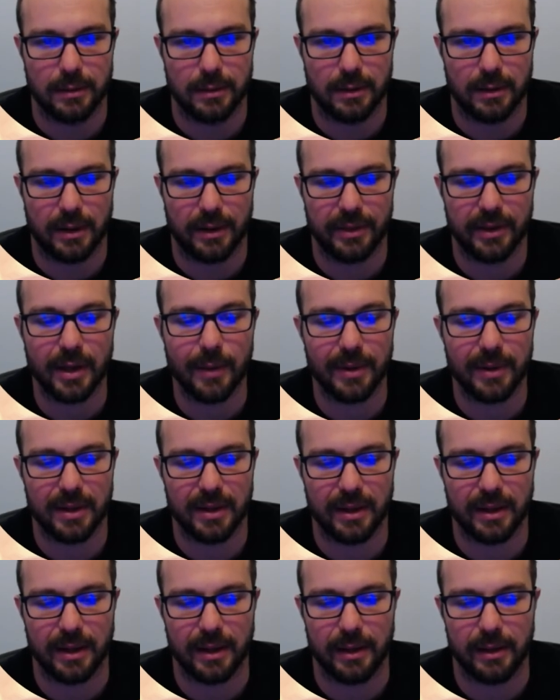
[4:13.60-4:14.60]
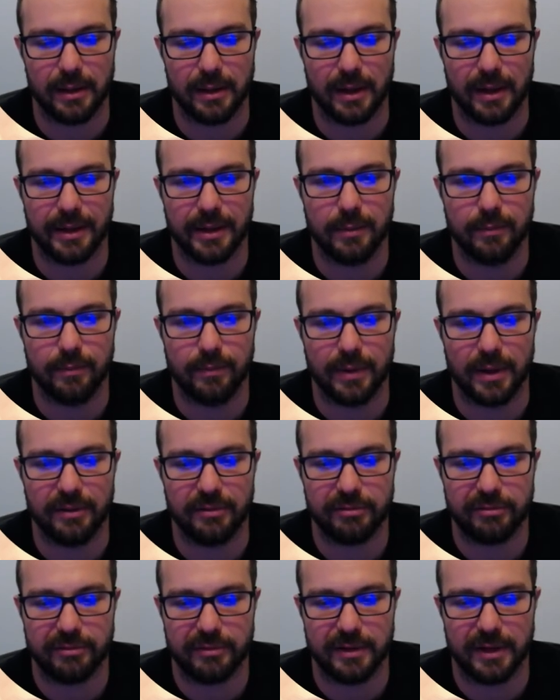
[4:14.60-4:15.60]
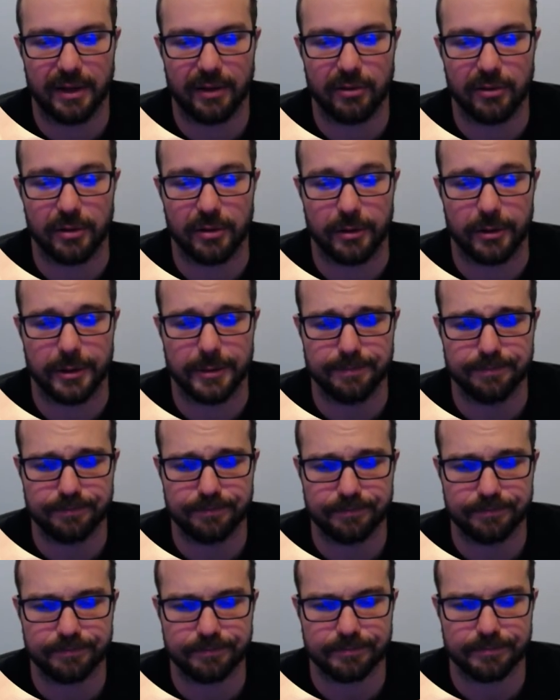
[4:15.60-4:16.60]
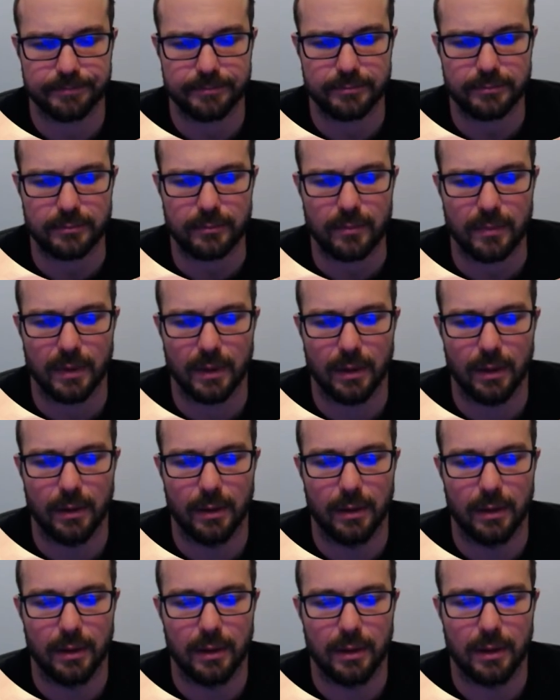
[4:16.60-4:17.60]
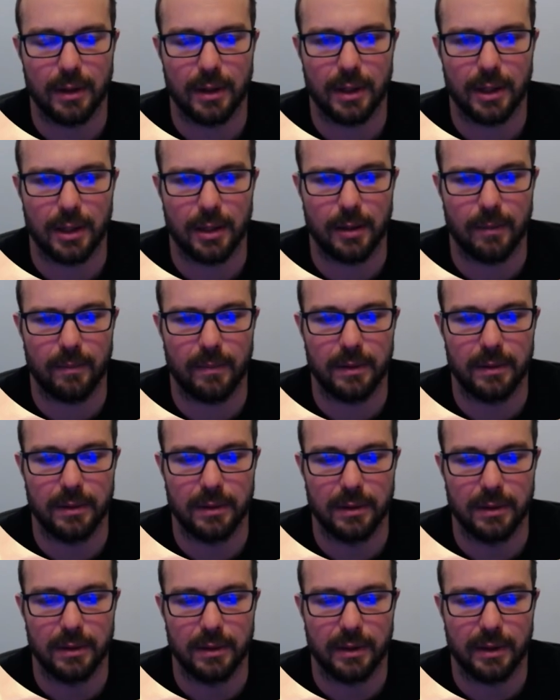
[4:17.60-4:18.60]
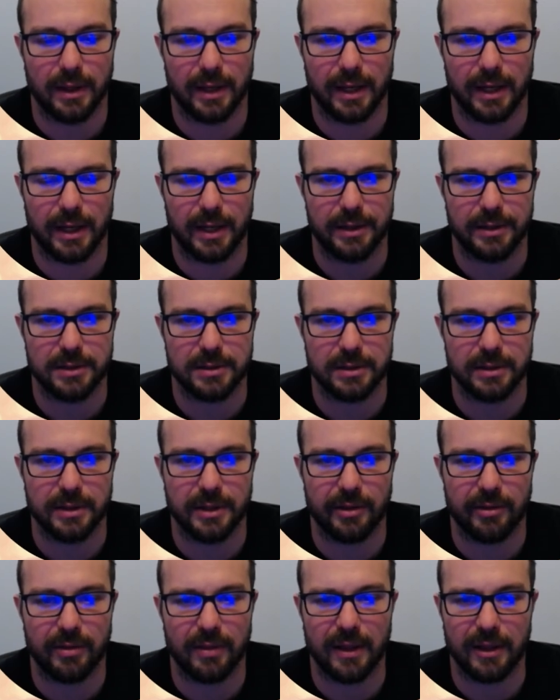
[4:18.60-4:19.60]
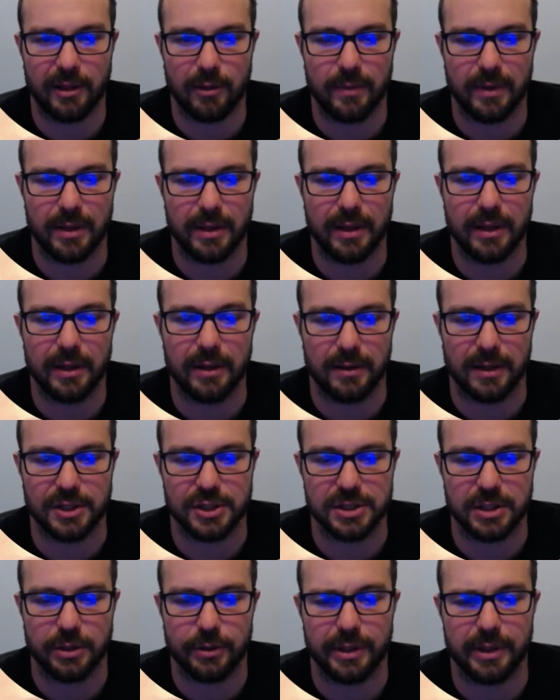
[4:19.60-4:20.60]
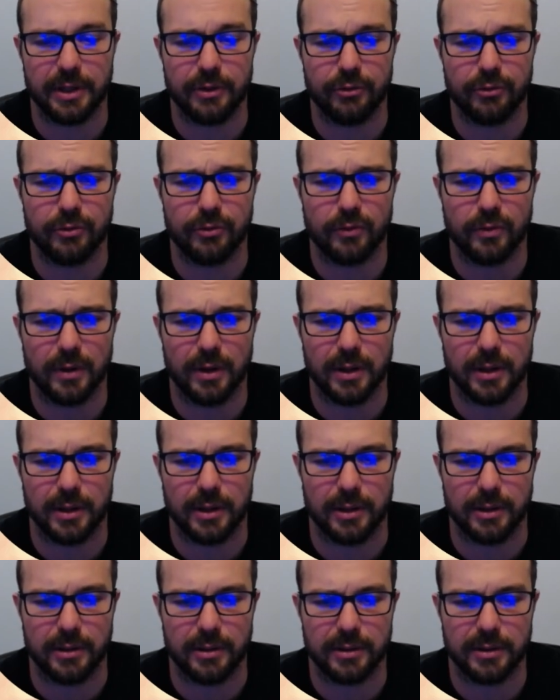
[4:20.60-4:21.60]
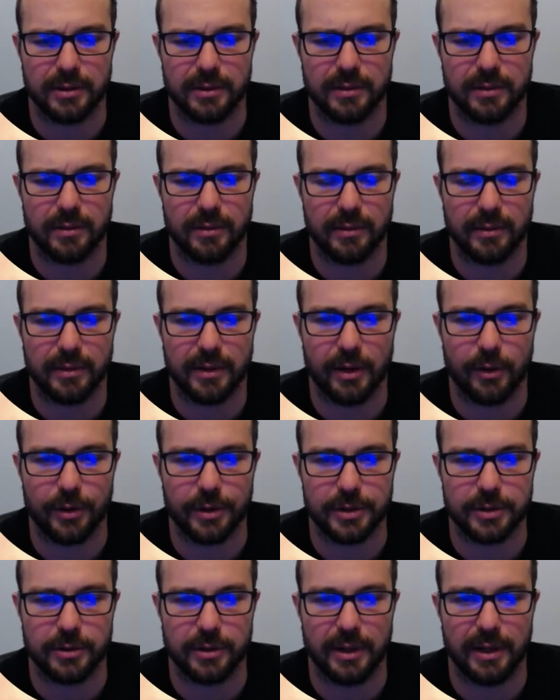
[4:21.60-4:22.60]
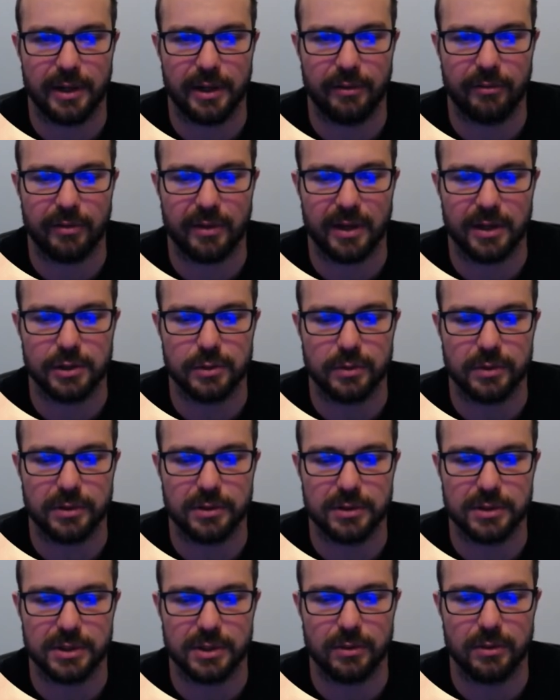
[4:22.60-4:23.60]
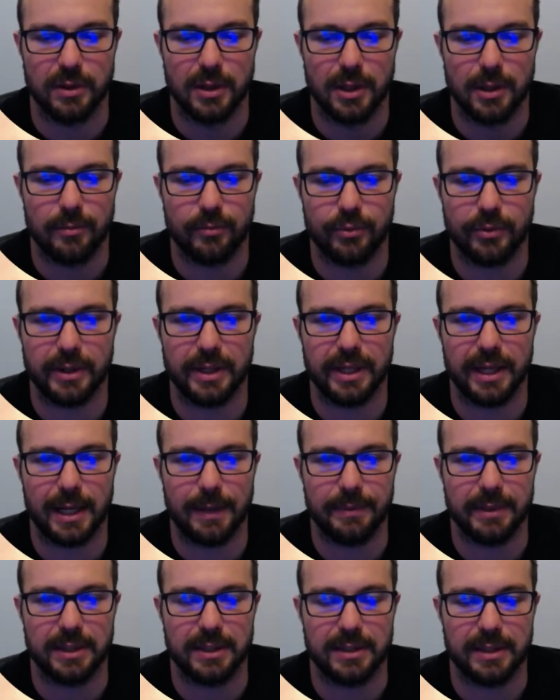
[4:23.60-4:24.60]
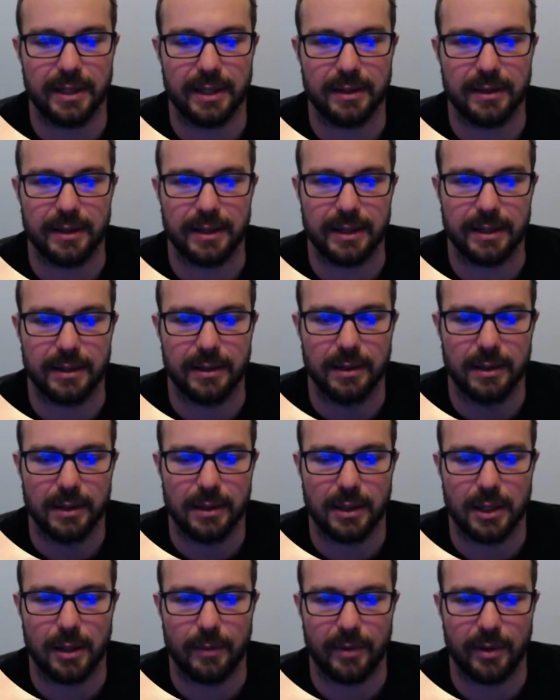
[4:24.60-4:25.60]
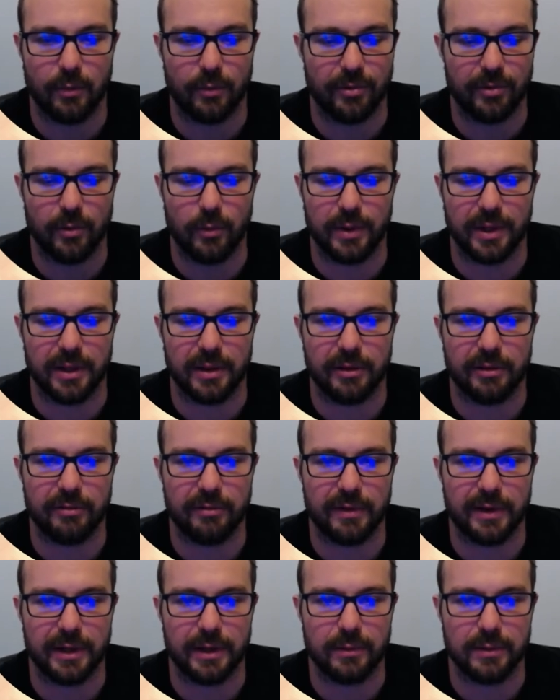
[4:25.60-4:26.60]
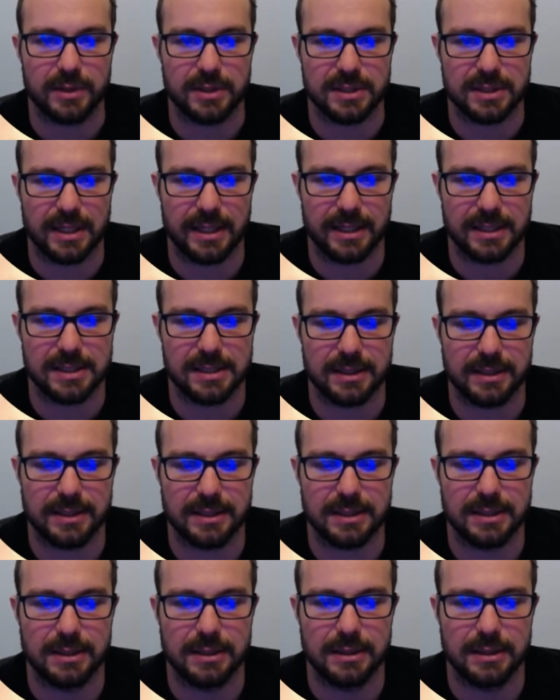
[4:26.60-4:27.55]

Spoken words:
I think I'm going to take Egg. I can buff next turn. And this lets me get a legendary character ahead of schedule. So pretty happy to take that. And we're still winning this fight, which is excellent.